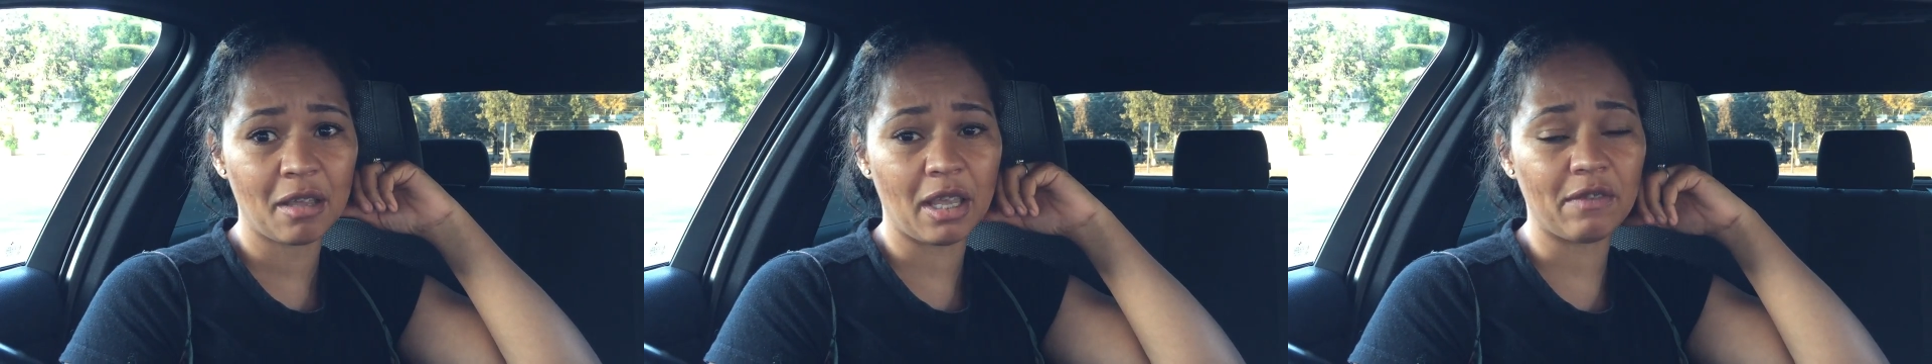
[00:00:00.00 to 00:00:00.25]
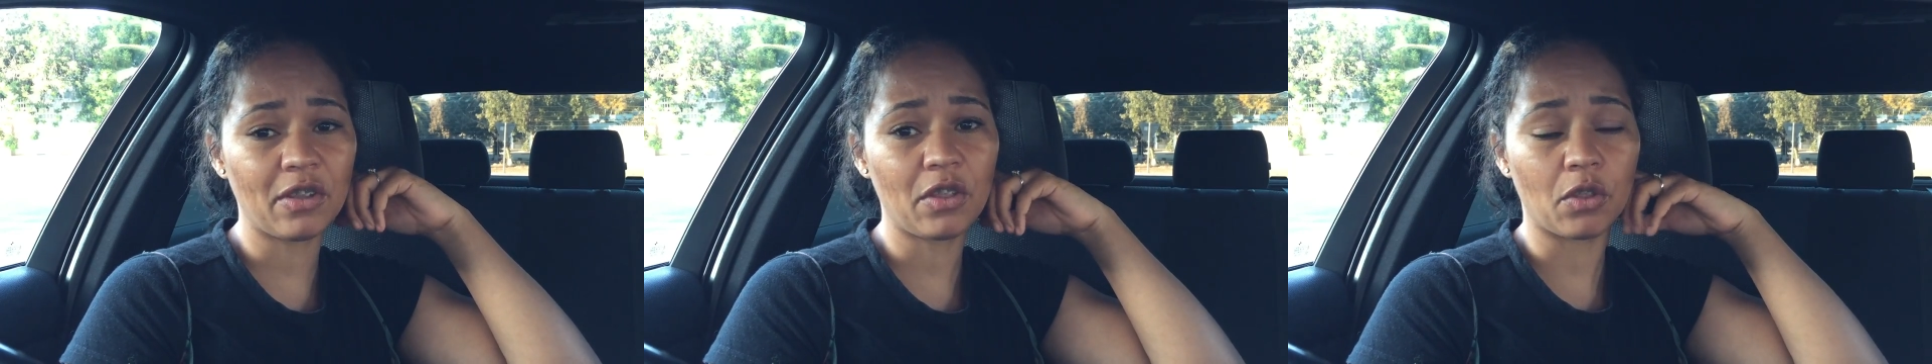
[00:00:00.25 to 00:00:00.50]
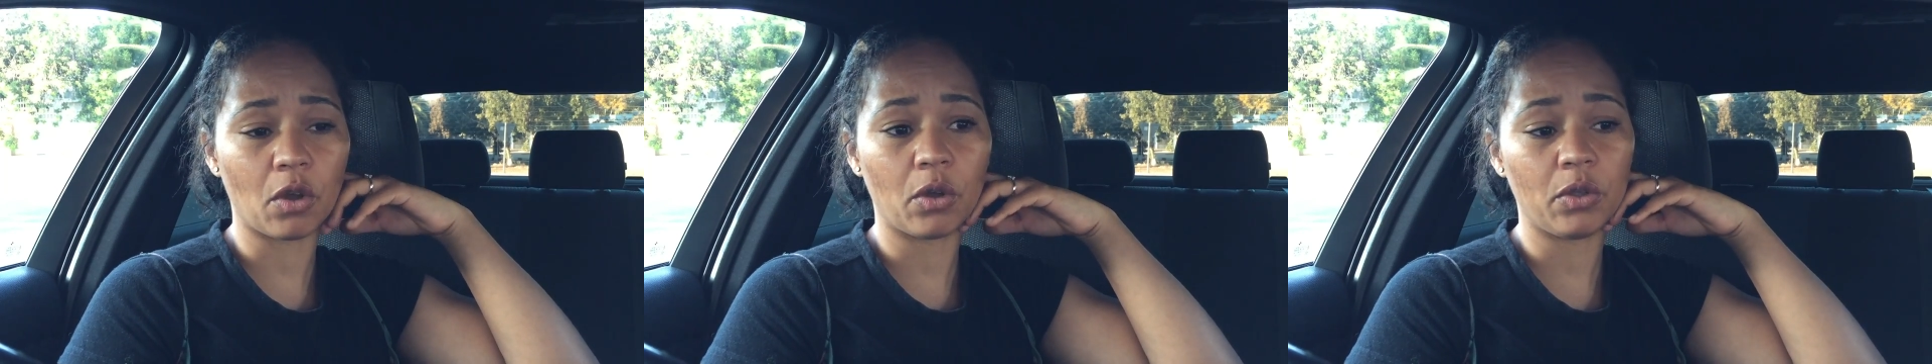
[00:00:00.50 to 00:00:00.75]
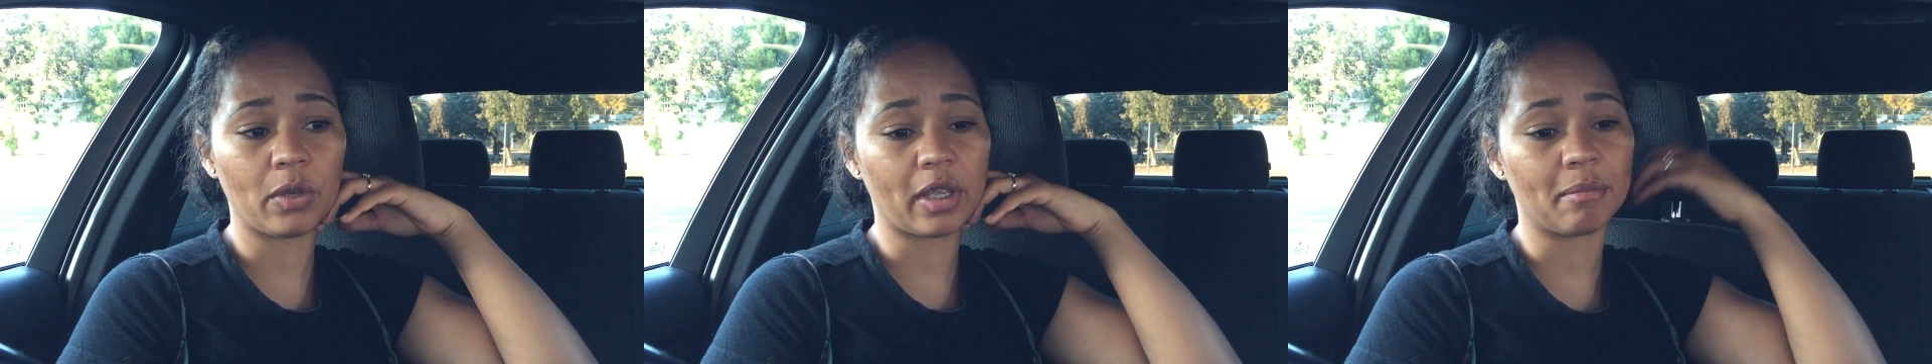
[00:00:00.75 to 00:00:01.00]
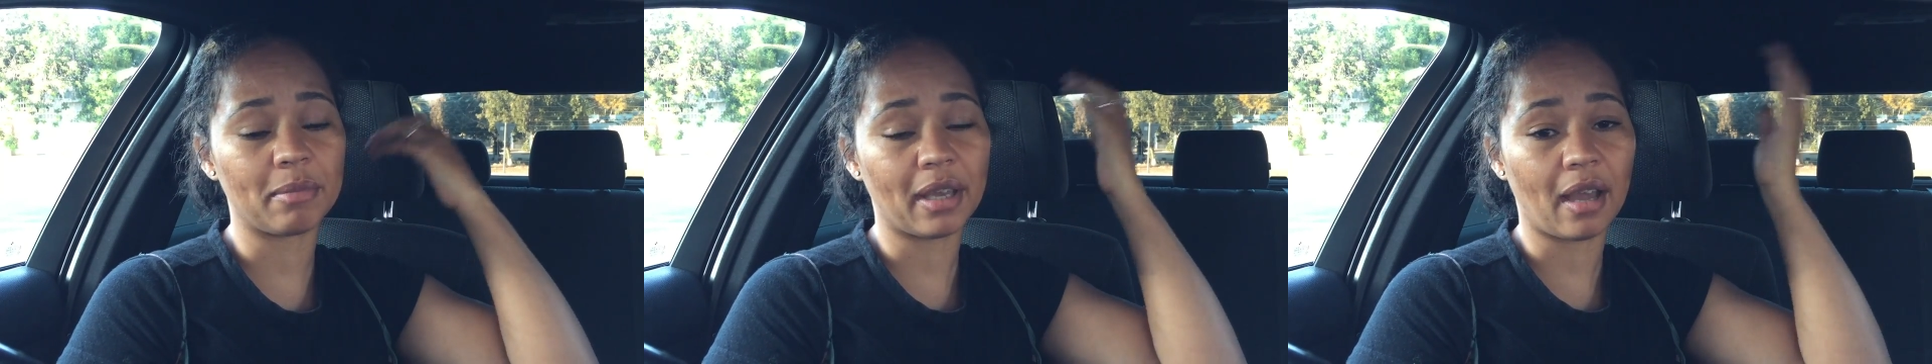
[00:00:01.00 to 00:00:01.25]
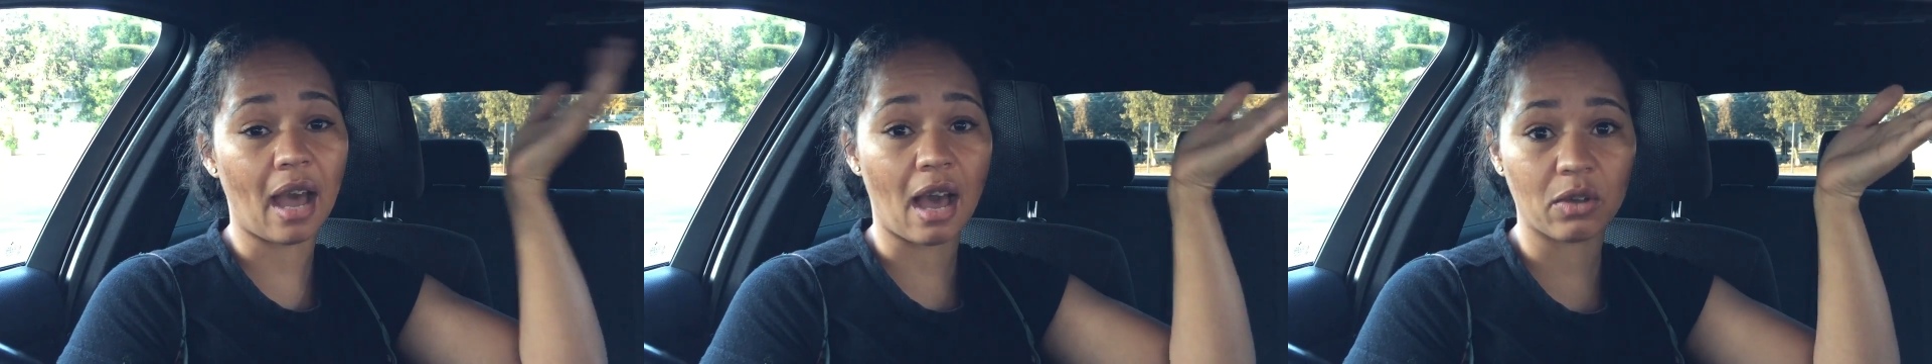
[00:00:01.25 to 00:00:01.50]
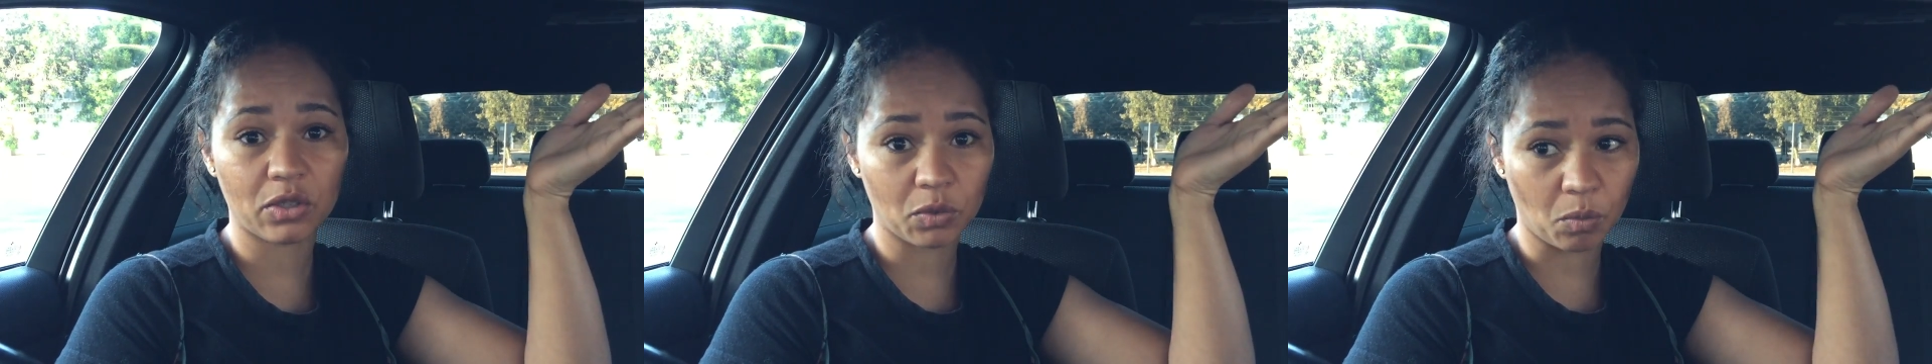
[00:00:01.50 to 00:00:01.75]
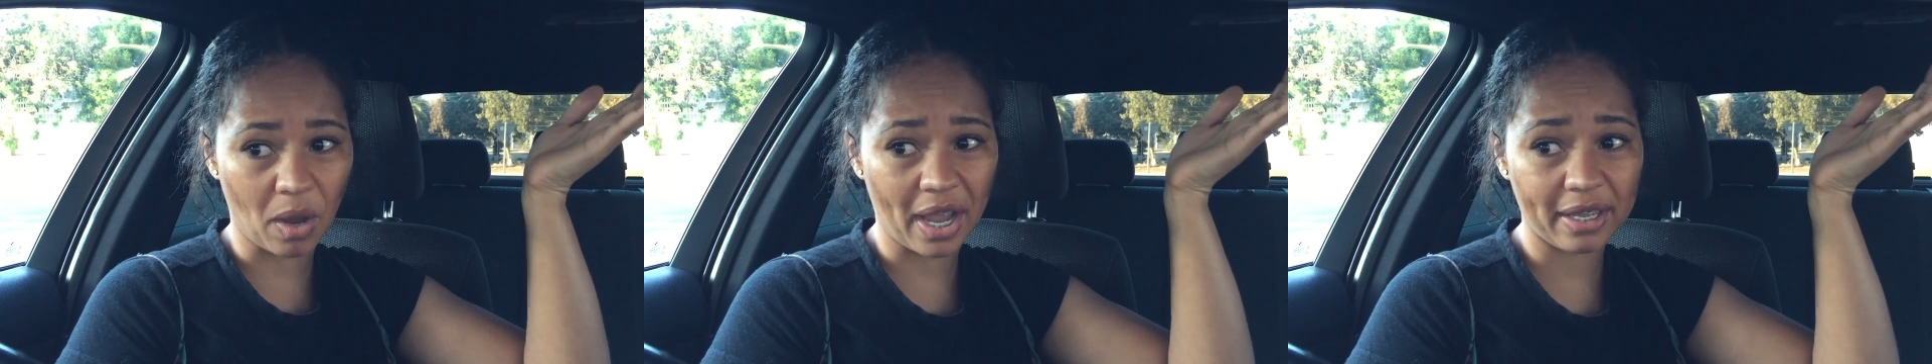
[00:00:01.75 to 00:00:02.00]
Even though you can be a
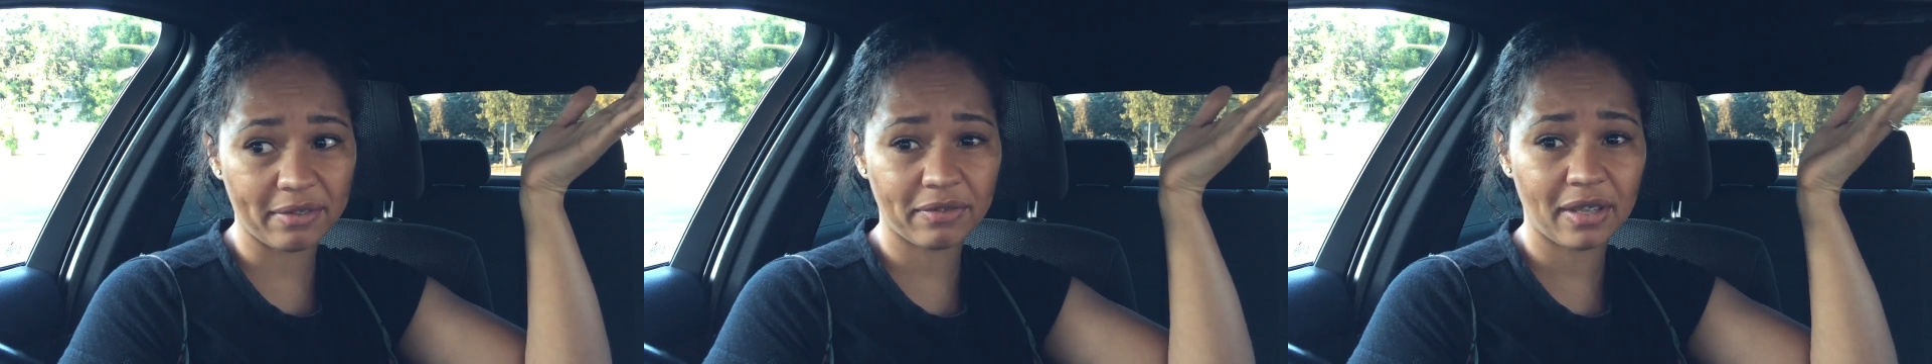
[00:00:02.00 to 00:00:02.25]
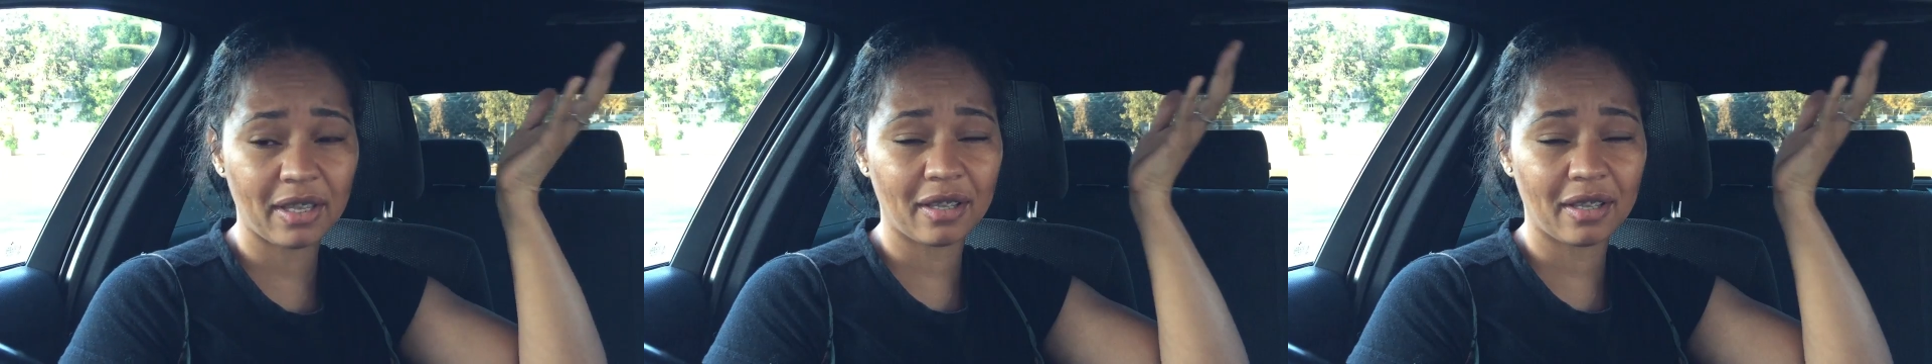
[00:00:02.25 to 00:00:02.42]
housewife,